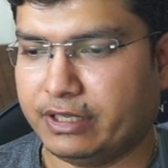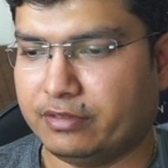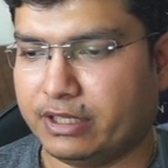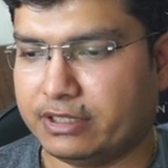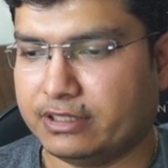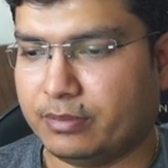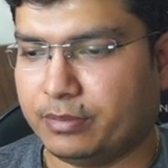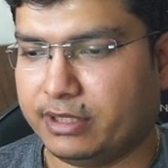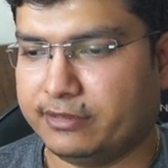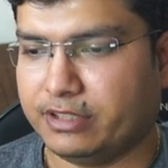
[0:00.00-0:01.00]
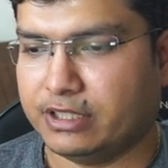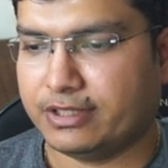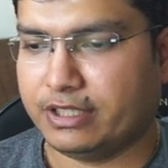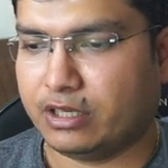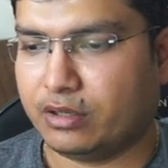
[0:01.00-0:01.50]
one example and we'll
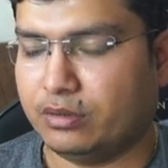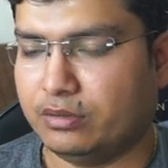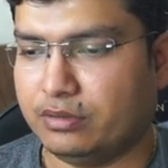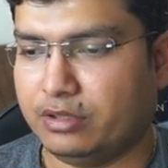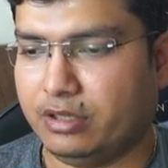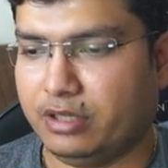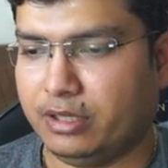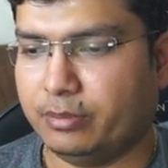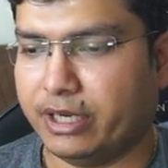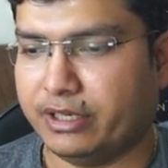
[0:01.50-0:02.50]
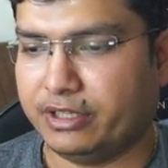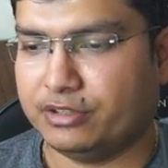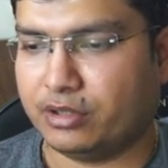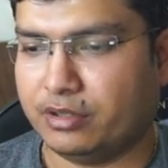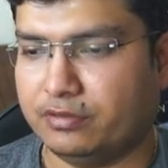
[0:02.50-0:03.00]
see how the binary
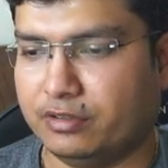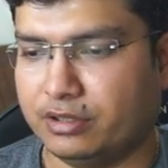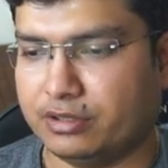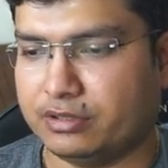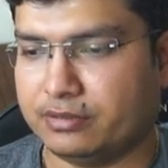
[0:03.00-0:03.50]
sort works.